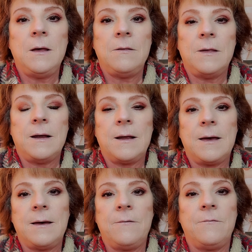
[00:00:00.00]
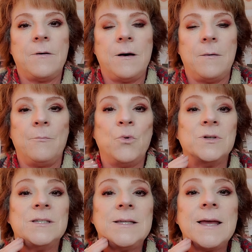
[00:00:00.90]
that have more
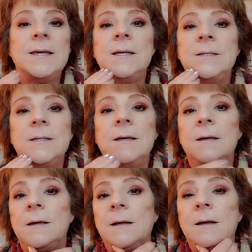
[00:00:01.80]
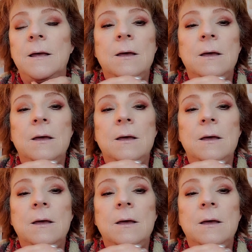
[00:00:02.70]
saggy skin.